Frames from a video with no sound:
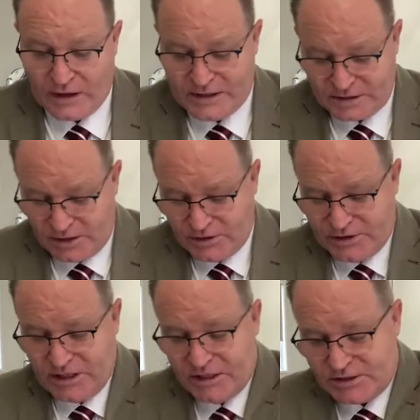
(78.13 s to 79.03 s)
All right. Let's go
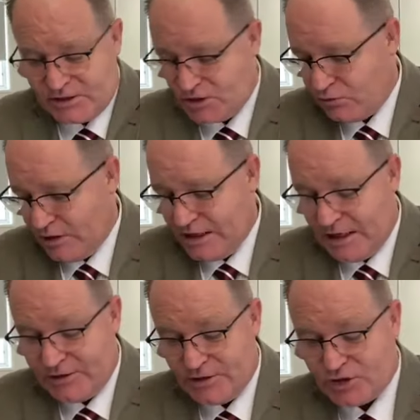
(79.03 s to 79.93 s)
to Genesis
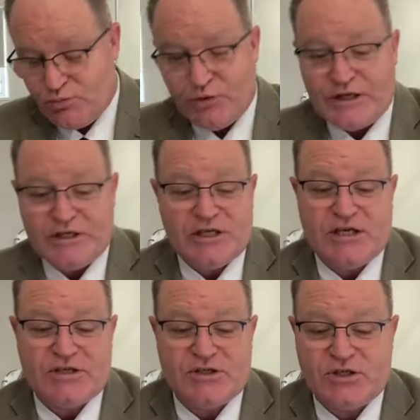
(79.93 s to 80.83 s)
28 this morning.
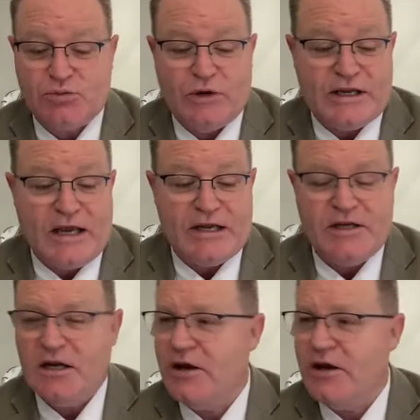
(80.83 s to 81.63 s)
Genesis 28.